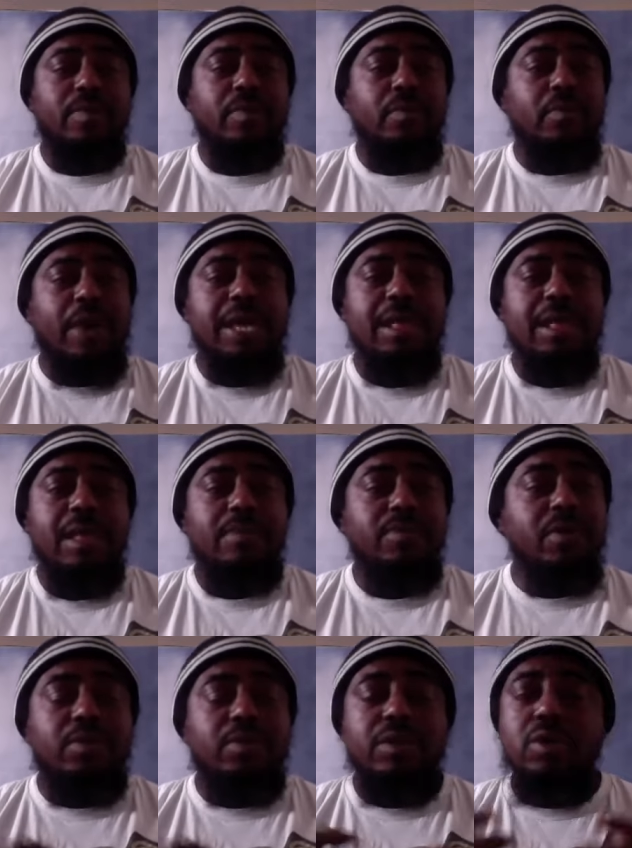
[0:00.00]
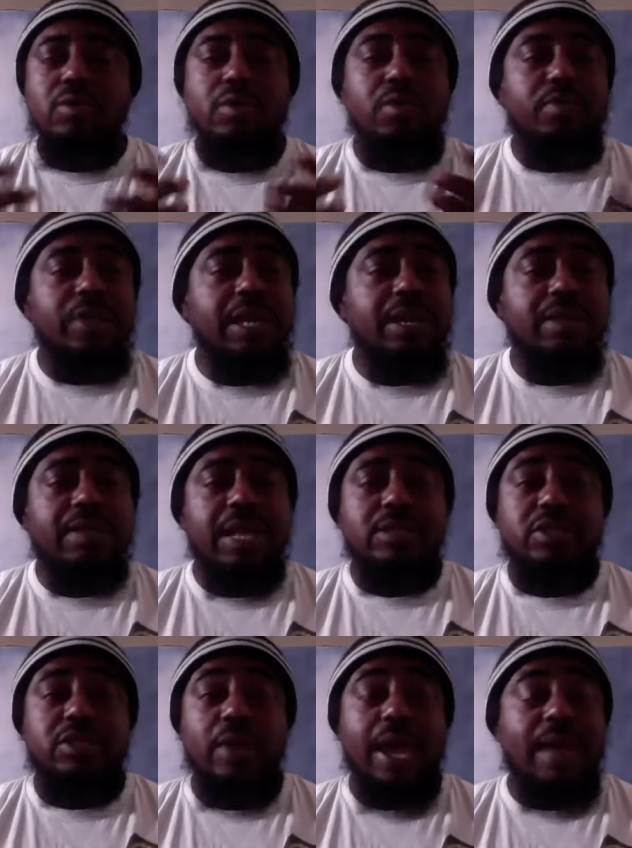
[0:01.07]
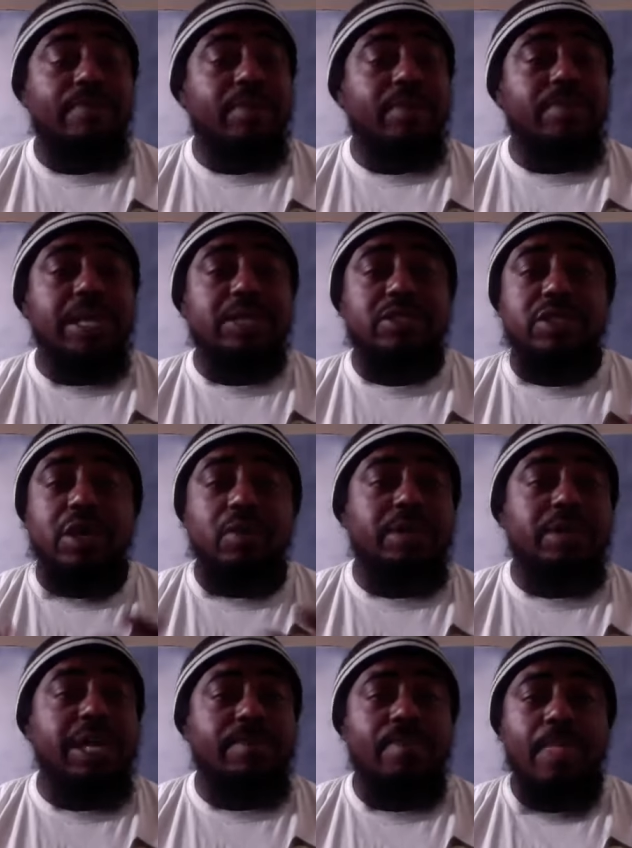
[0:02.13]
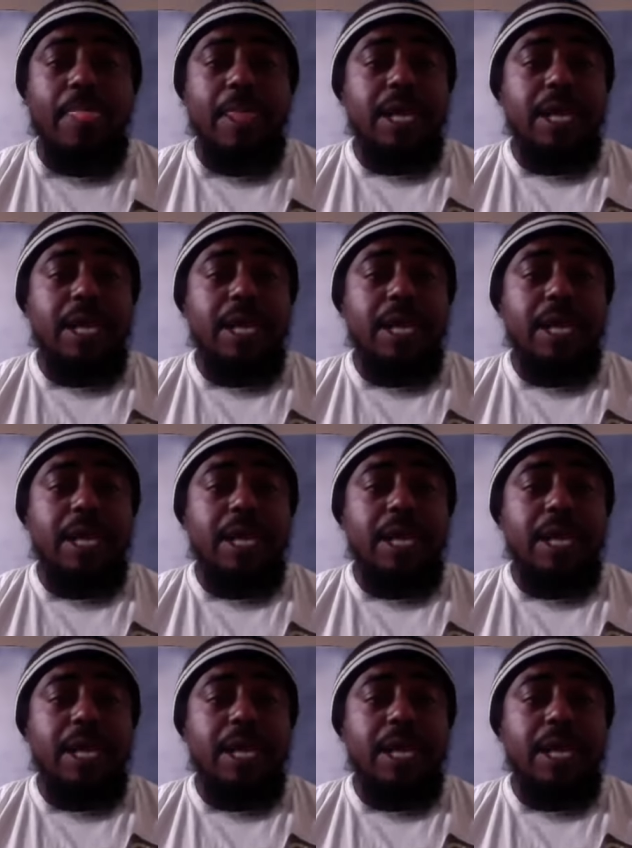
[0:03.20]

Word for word: right? You, you, you think that you have to be so deep,